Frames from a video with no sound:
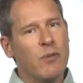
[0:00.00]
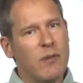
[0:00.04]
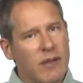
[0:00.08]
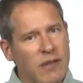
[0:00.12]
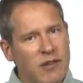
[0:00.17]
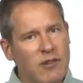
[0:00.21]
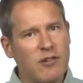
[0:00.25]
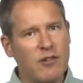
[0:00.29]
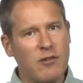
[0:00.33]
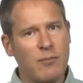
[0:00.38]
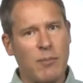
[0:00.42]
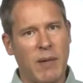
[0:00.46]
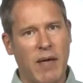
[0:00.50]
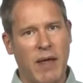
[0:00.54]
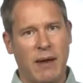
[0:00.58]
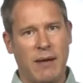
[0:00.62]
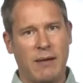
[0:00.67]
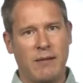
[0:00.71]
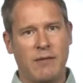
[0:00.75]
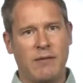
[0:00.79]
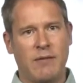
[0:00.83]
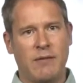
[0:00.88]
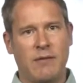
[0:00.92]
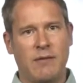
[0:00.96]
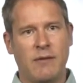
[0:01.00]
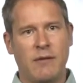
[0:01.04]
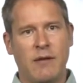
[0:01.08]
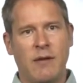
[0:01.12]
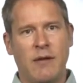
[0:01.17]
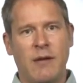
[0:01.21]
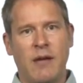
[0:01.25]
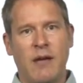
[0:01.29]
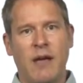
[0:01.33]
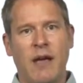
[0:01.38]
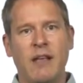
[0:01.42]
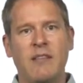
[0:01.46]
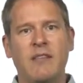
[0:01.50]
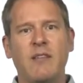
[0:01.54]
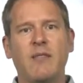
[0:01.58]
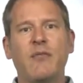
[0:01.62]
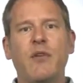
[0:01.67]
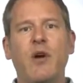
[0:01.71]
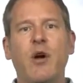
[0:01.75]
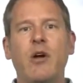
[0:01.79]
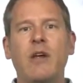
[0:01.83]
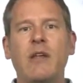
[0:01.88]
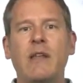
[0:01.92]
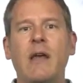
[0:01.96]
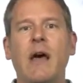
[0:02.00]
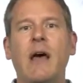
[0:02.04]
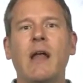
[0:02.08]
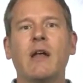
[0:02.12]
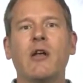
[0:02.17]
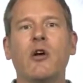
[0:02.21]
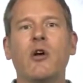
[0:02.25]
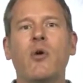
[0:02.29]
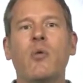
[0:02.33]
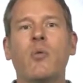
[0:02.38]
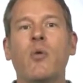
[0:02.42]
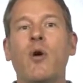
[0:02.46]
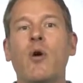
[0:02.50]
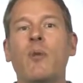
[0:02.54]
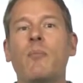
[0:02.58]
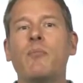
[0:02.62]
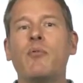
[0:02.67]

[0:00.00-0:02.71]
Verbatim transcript: religious penance, as if our hidalgo were a